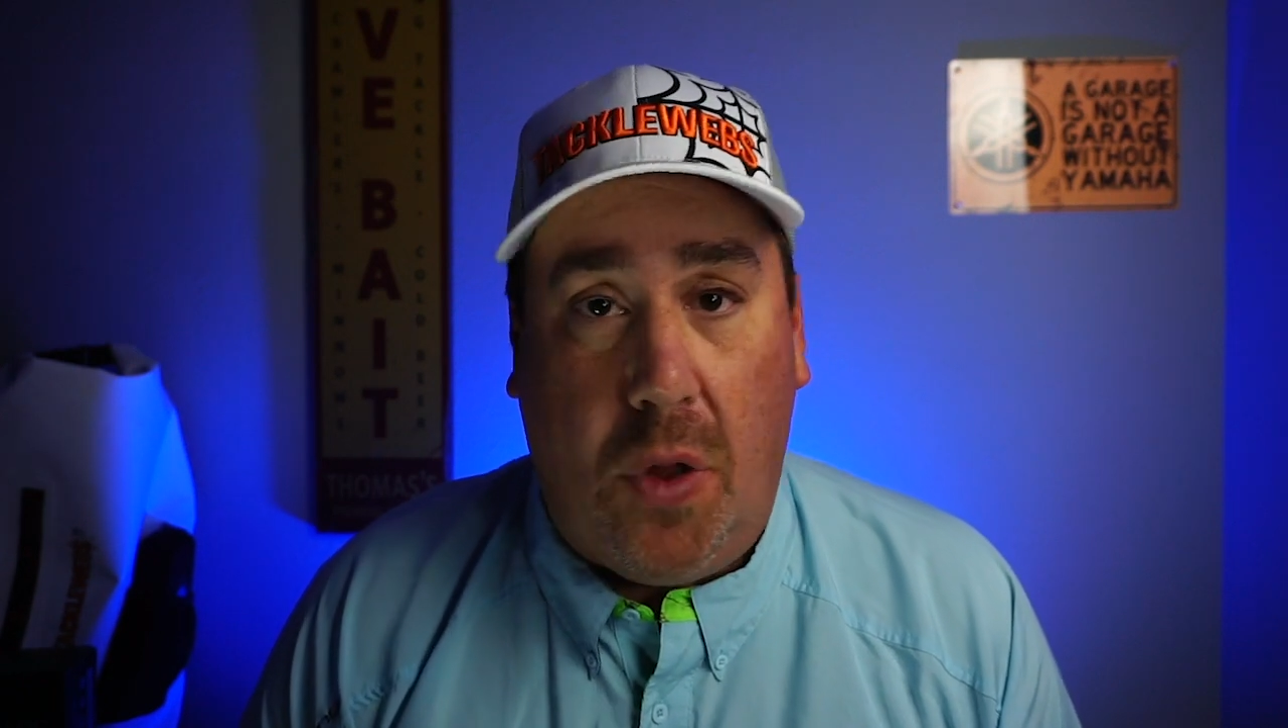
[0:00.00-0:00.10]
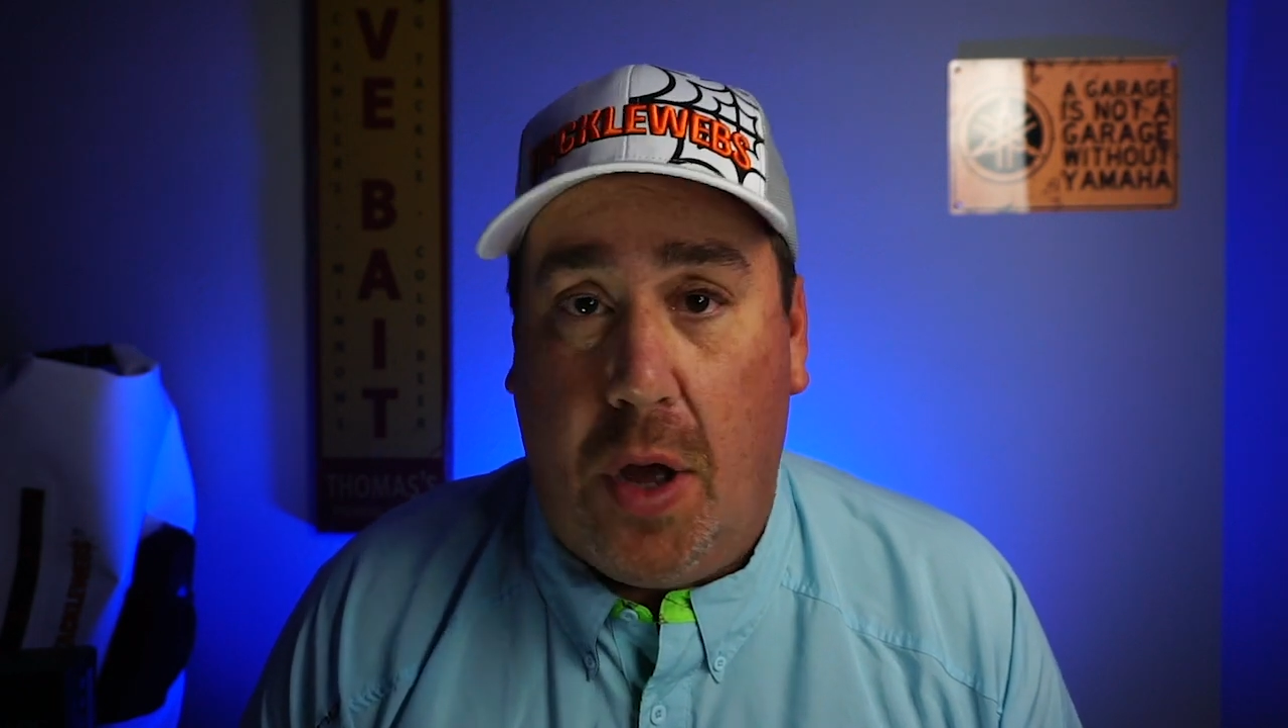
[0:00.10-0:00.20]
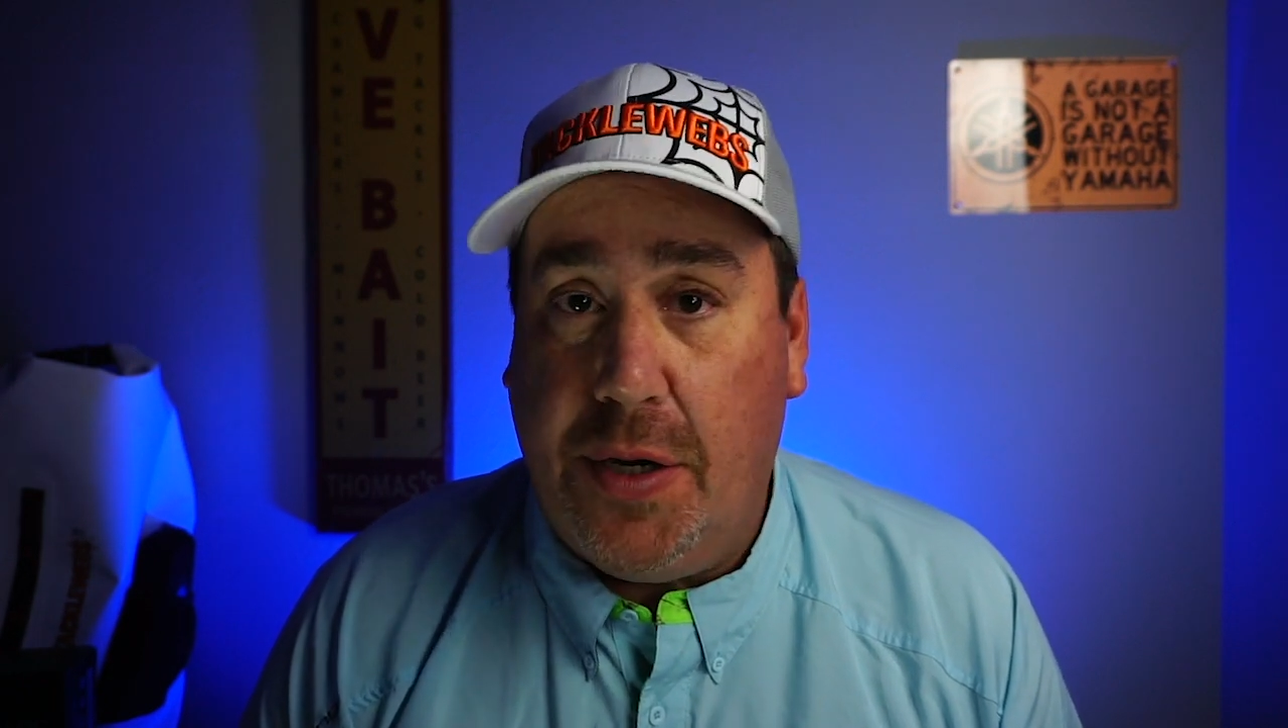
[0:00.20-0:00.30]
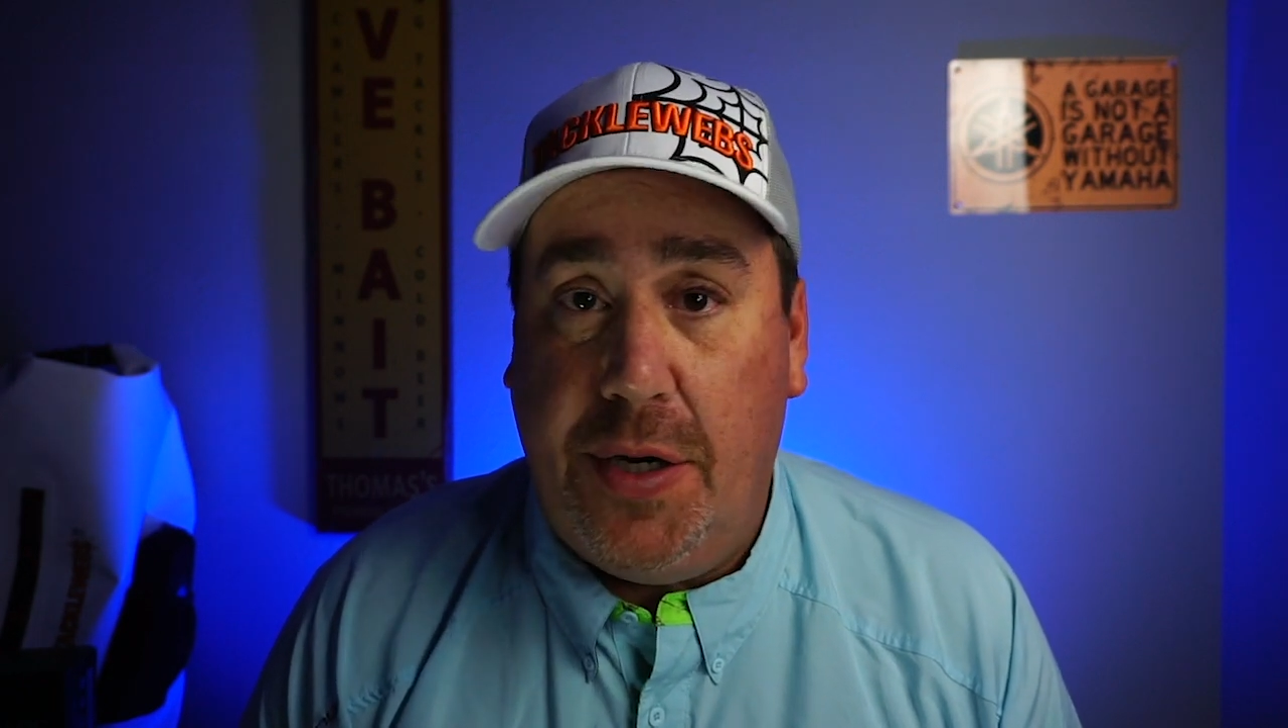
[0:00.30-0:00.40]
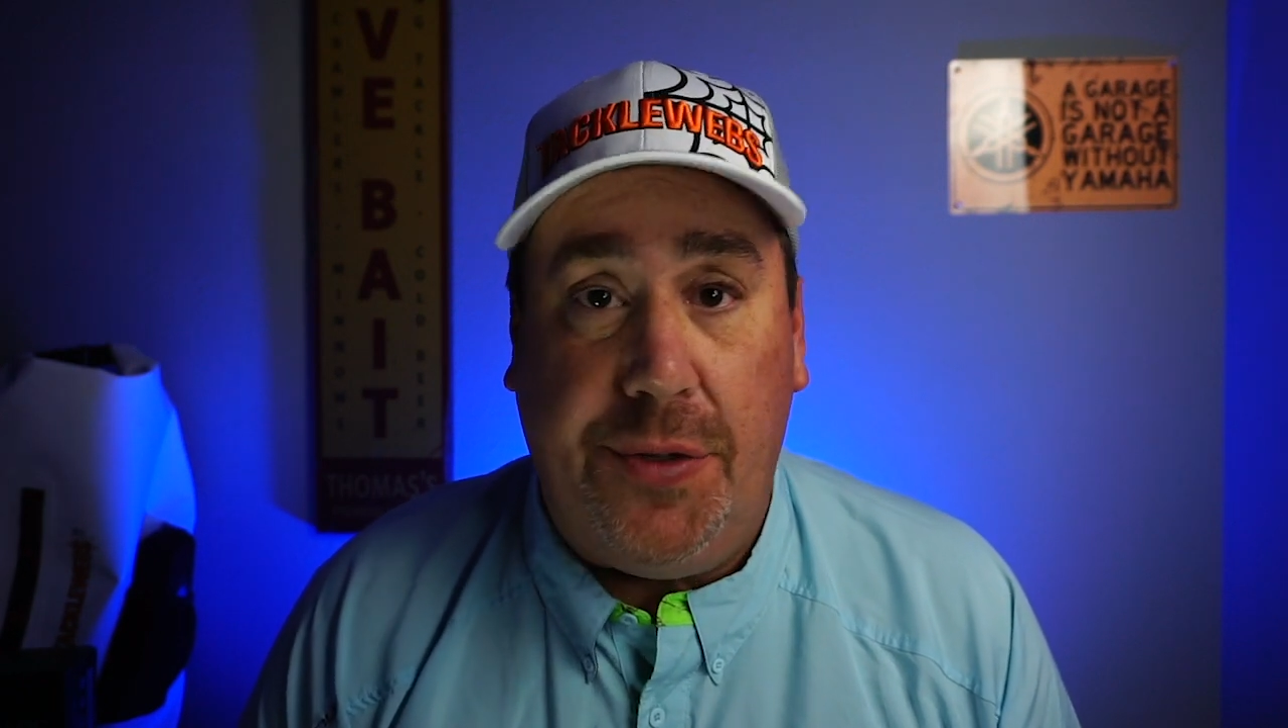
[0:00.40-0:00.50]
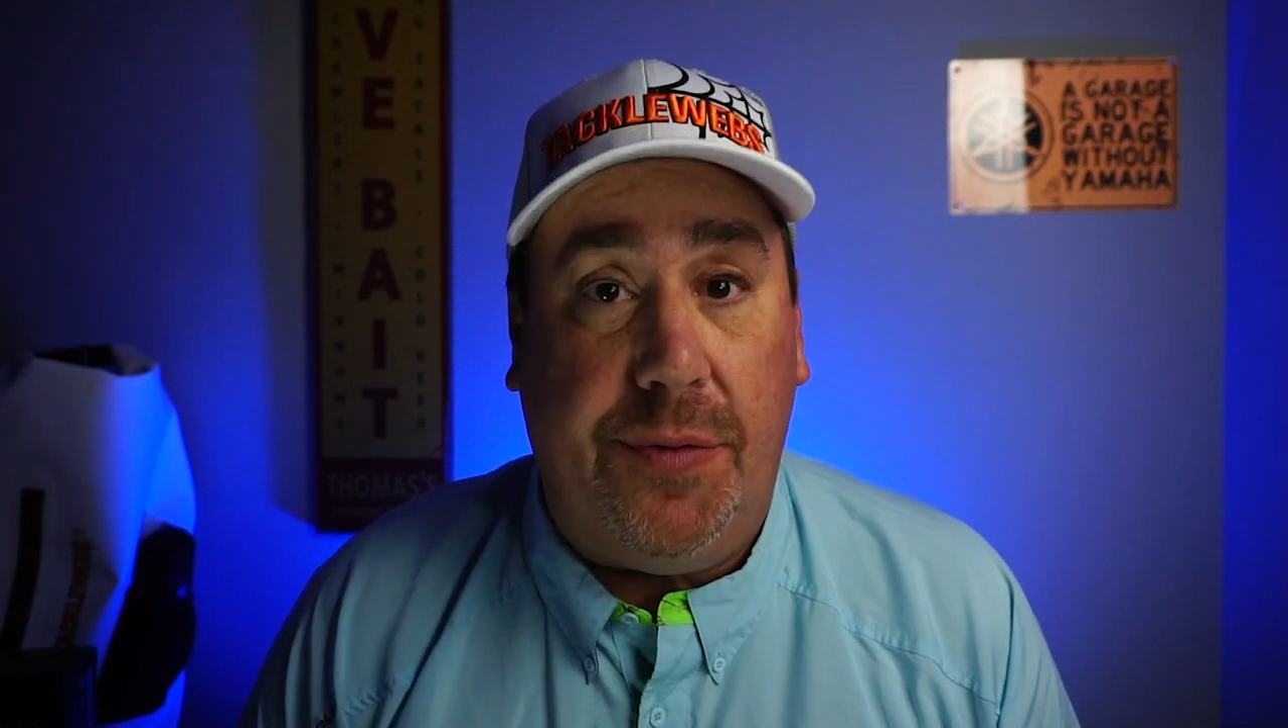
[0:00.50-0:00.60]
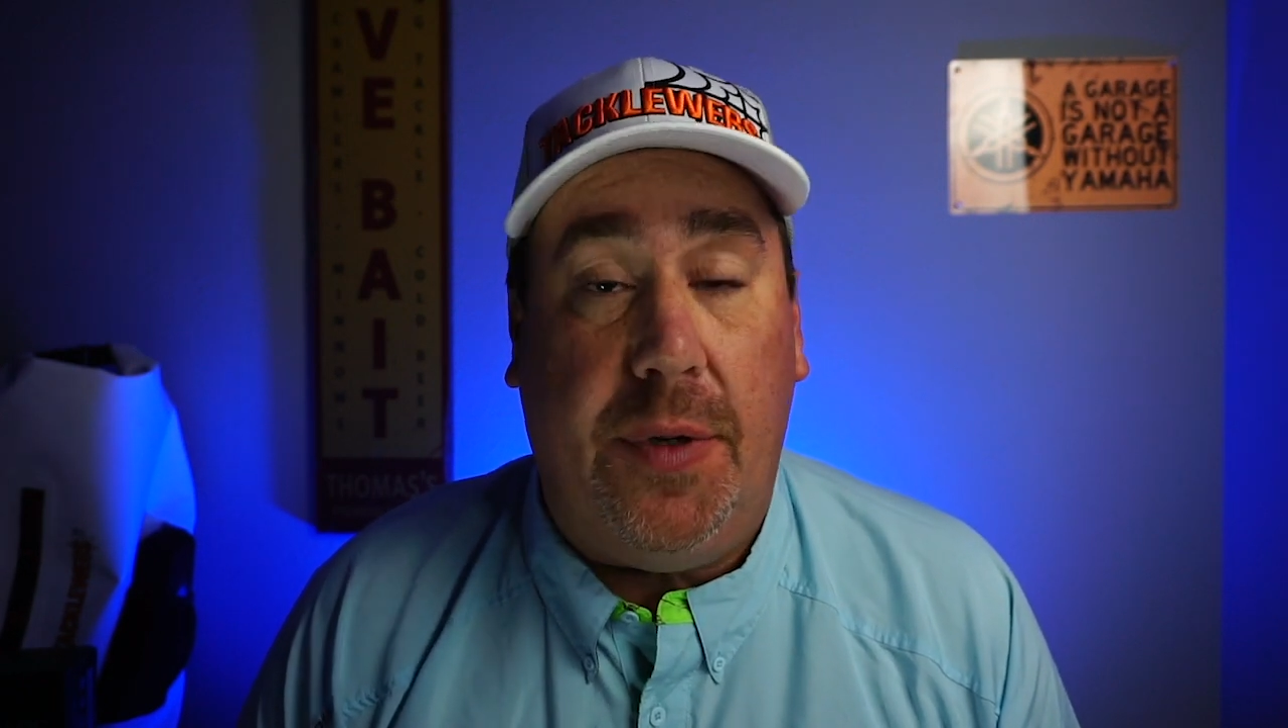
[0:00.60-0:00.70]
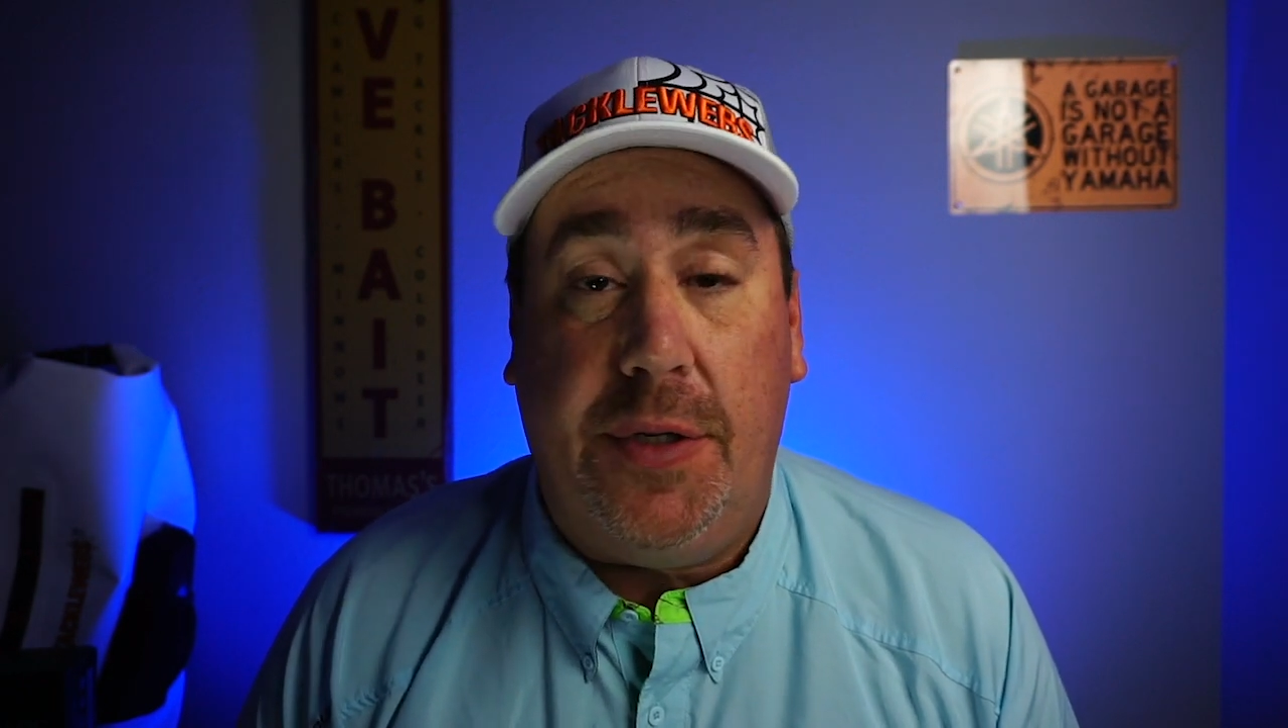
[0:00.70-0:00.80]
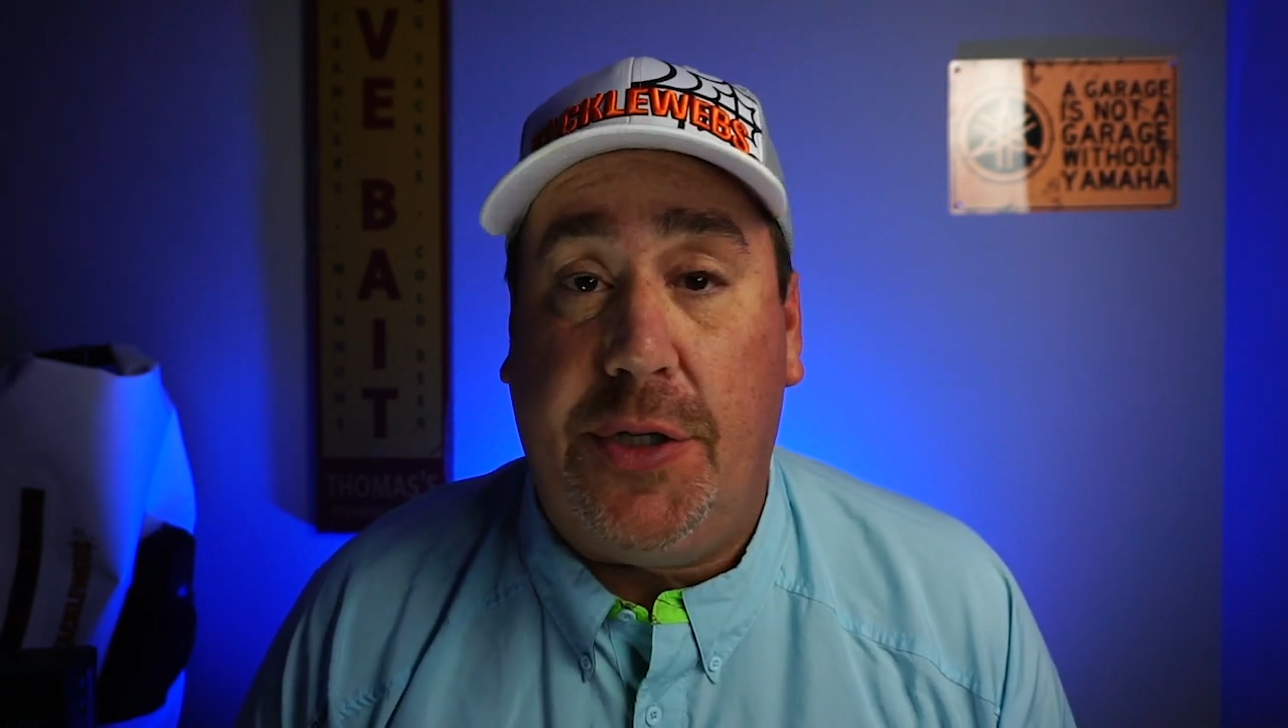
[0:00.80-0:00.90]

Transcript: long to,